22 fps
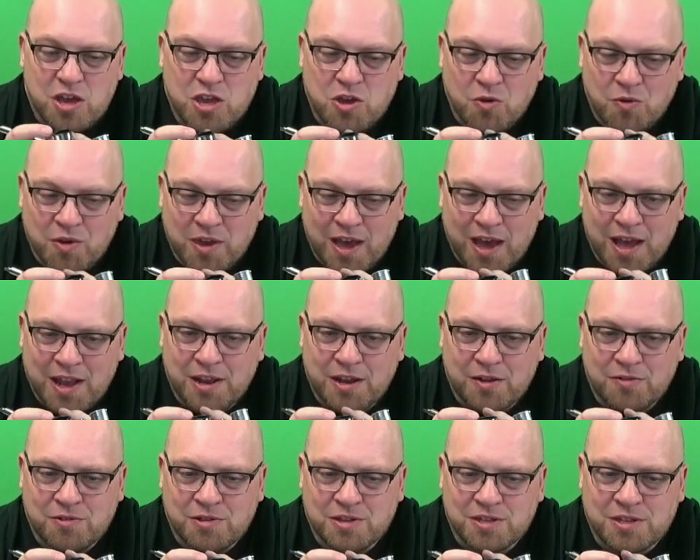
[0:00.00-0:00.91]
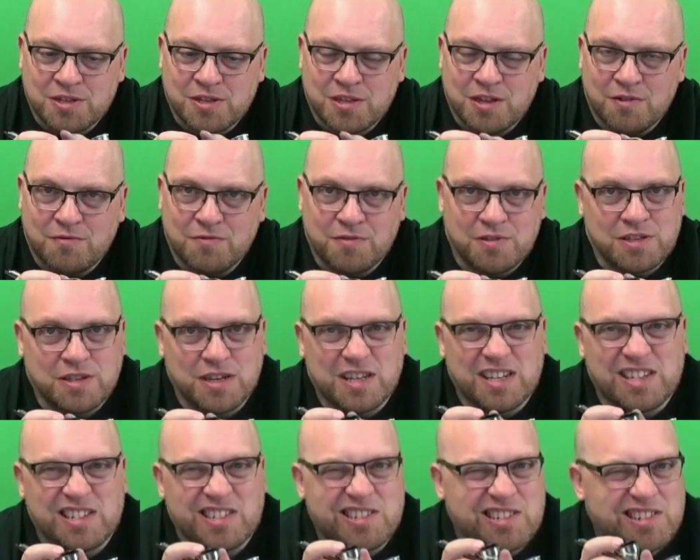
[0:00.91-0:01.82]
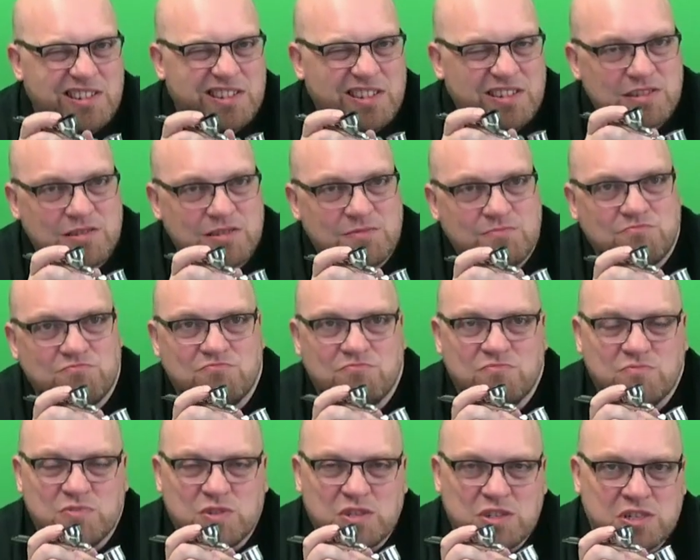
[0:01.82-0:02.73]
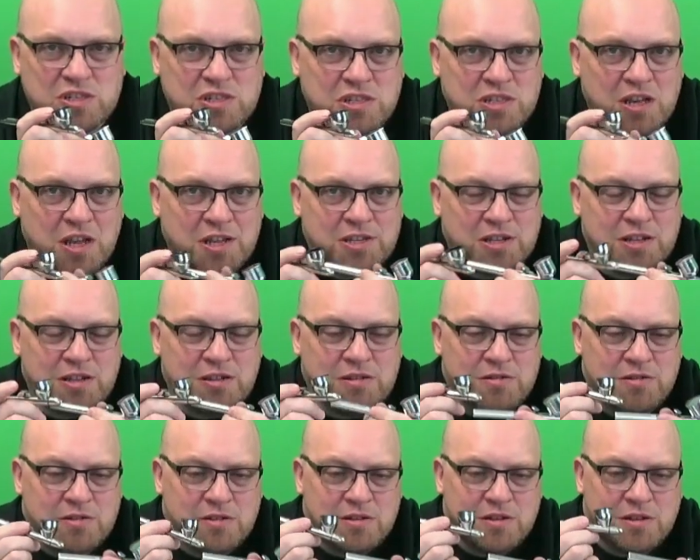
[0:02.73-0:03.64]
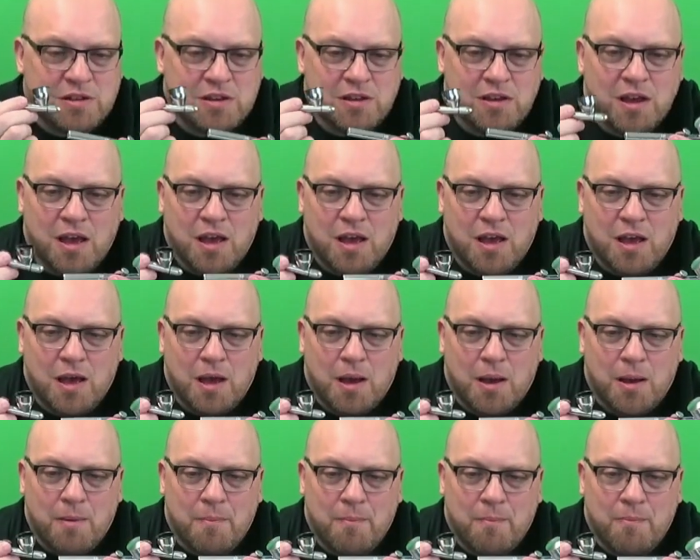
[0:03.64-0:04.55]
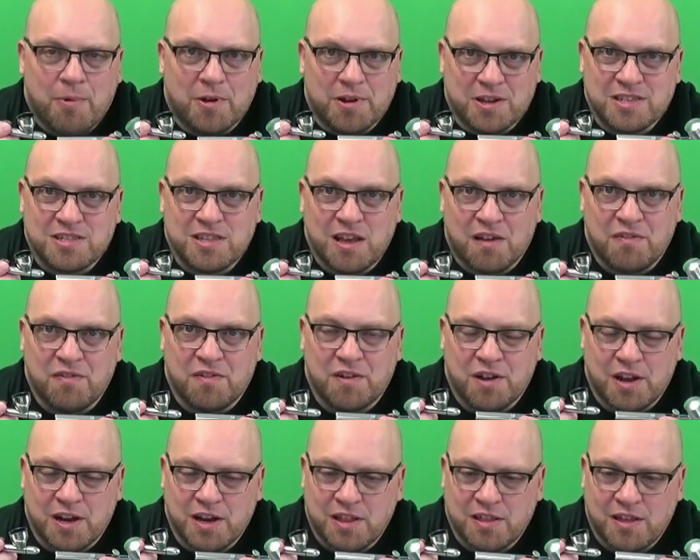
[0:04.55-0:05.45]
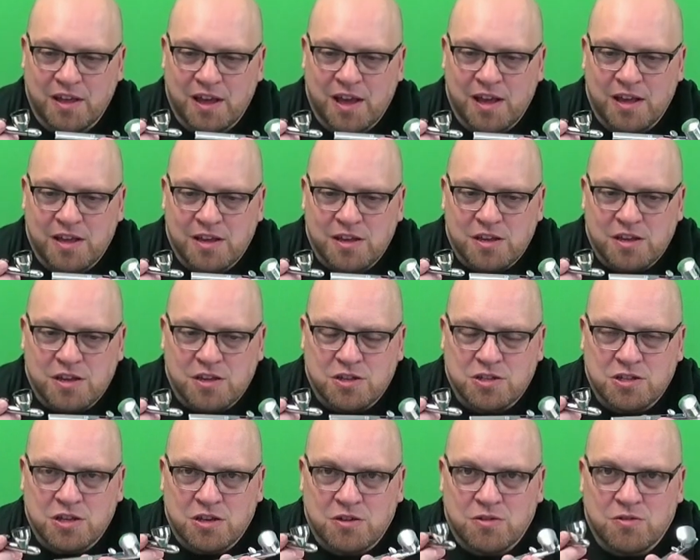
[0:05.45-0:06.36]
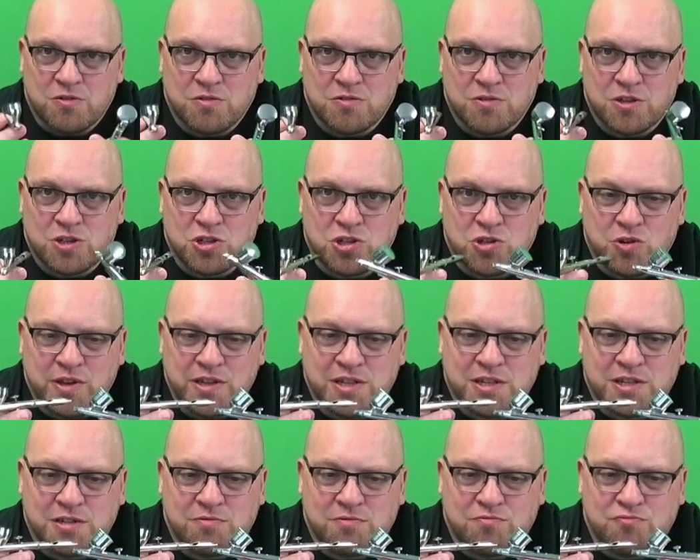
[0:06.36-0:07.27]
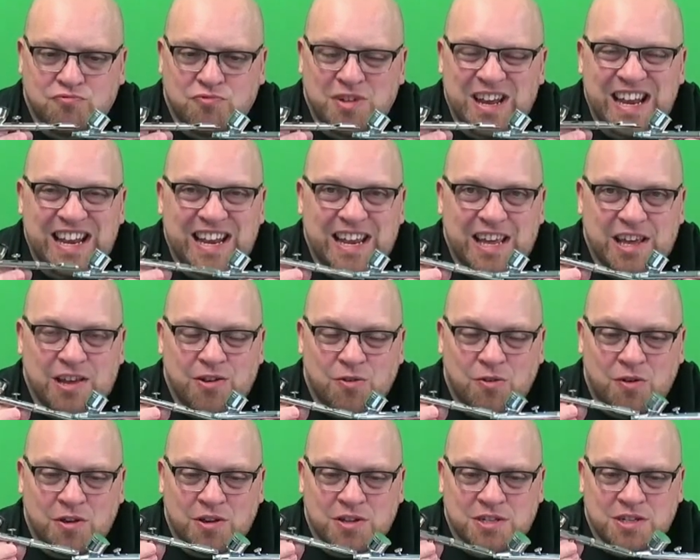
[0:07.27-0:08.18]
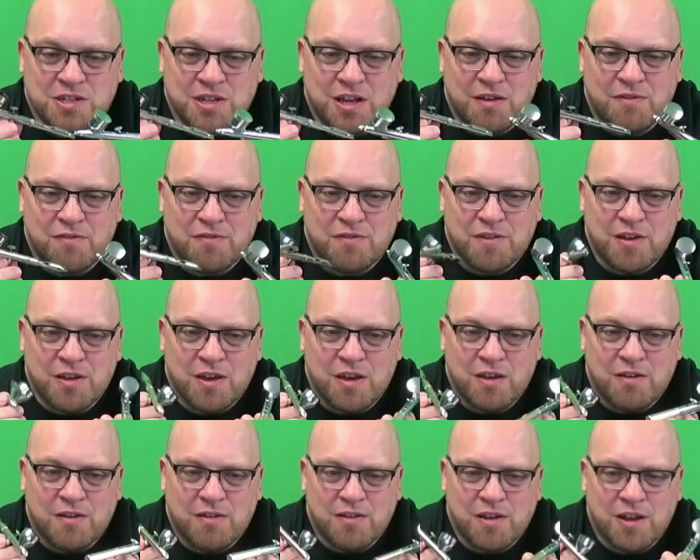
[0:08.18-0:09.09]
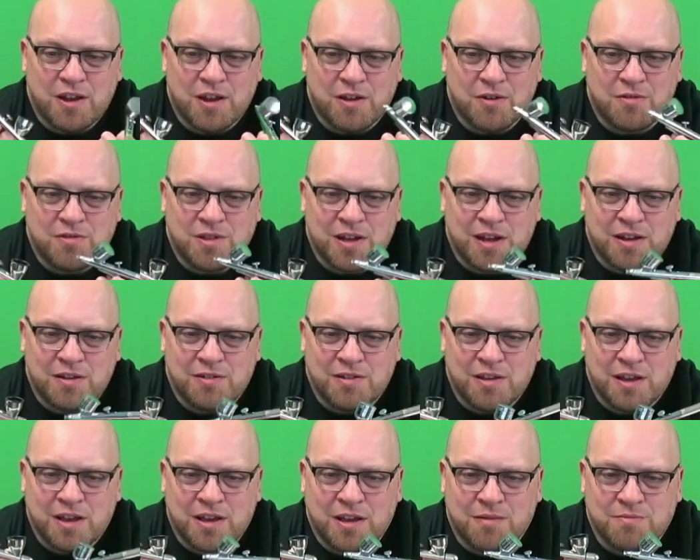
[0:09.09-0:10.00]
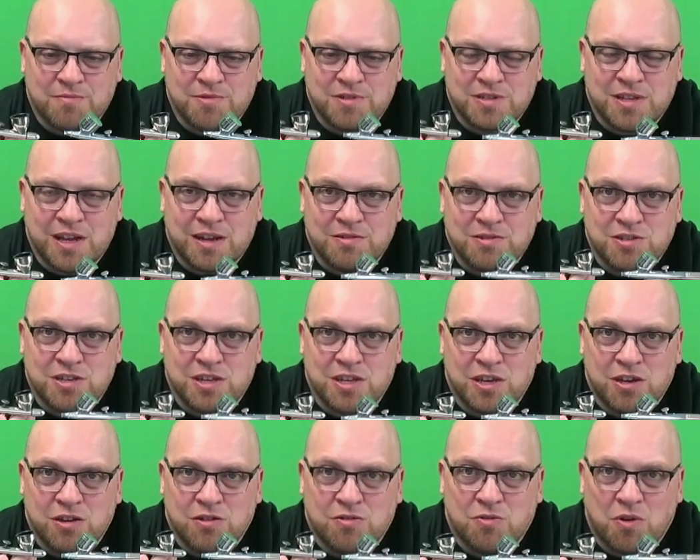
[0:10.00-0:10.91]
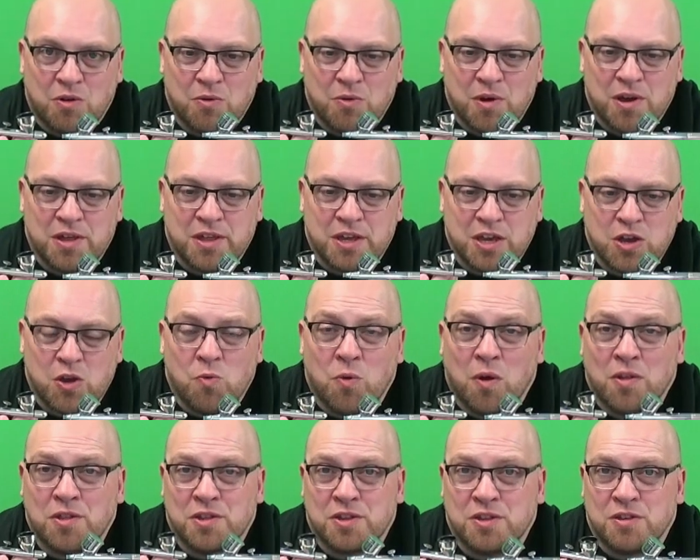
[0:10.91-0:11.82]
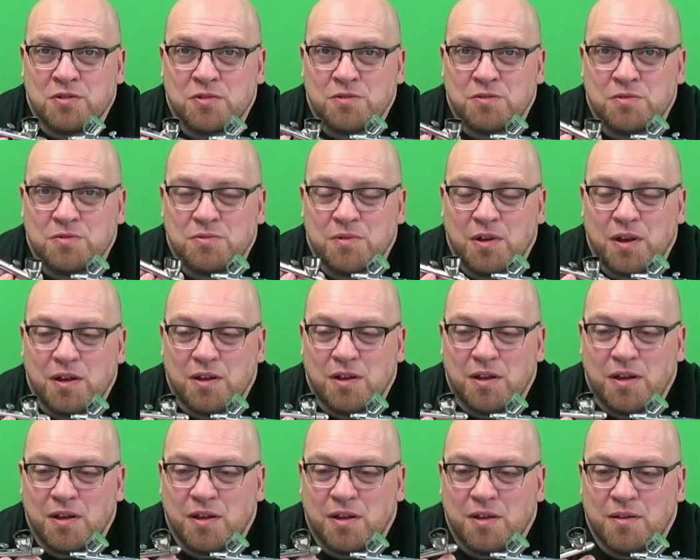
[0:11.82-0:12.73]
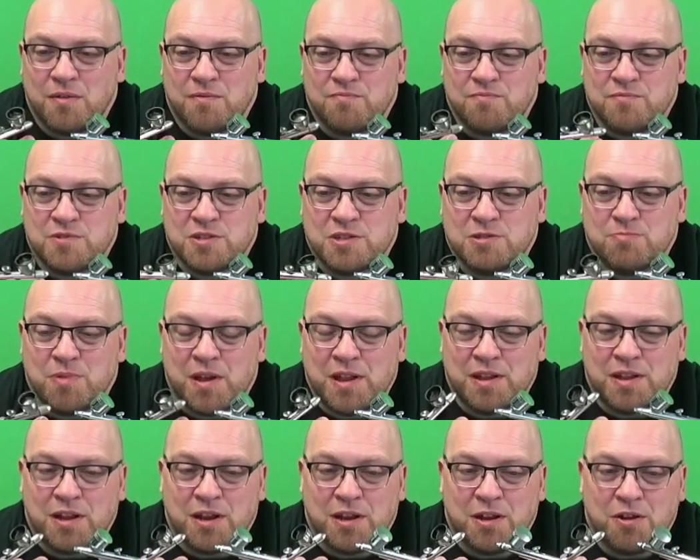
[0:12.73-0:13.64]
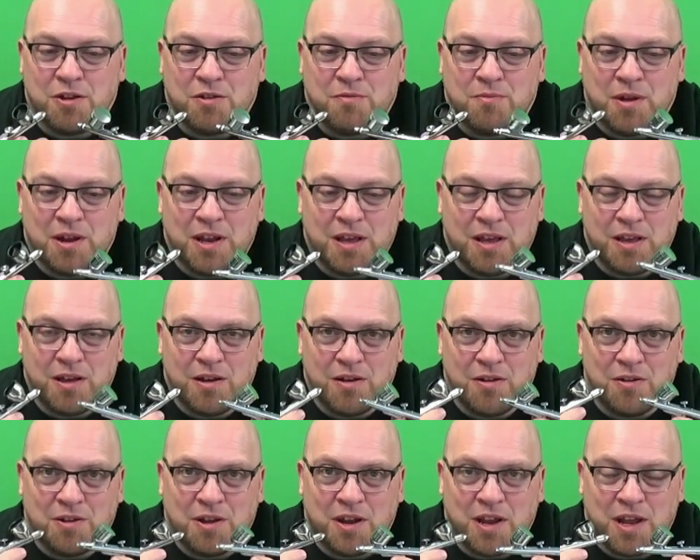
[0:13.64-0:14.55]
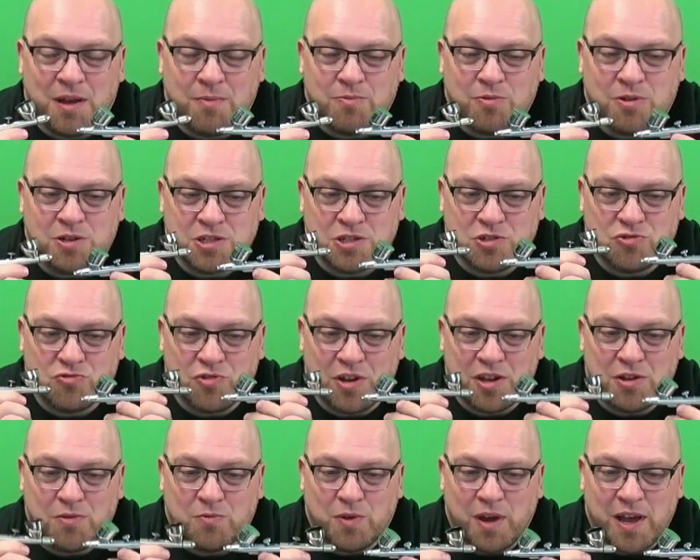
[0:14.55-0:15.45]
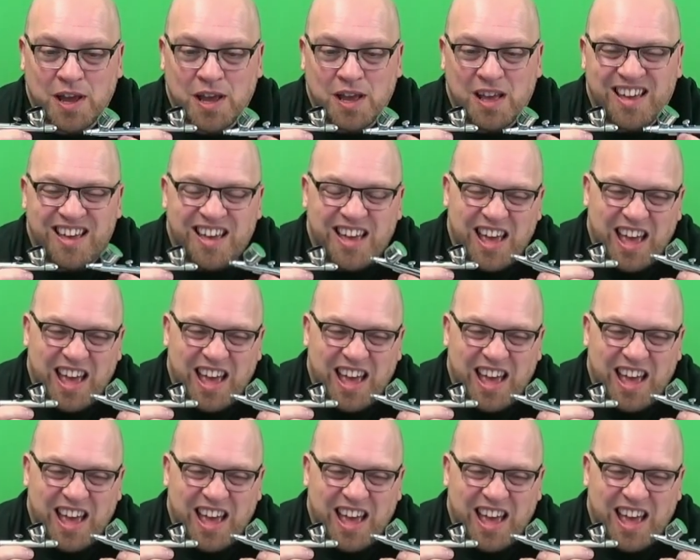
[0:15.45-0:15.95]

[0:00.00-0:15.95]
You can notice a difference. It's subtle, but it's definitely there. So the choice is really yours. If you know, it comes down to you whether you want to spend a load of money on an airbrush straight away.